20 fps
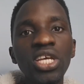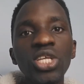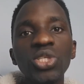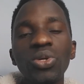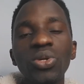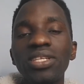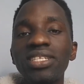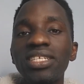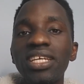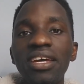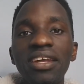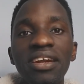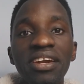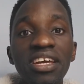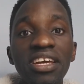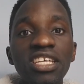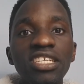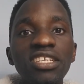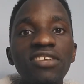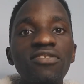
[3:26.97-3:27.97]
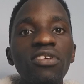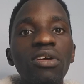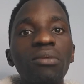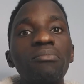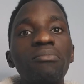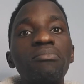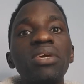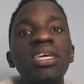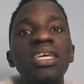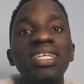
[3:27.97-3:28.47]
So it can range
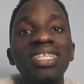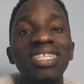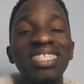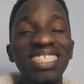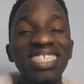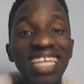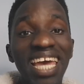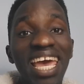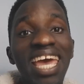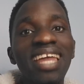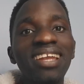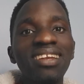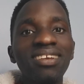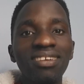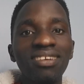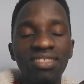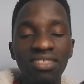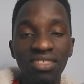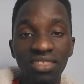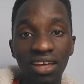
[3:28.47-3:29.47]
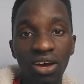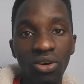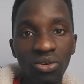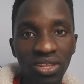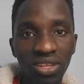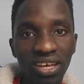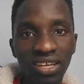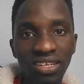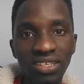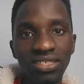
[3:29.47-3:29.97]
from being
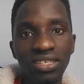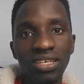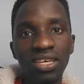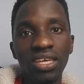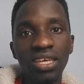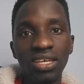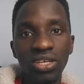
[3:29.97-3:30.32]
10,000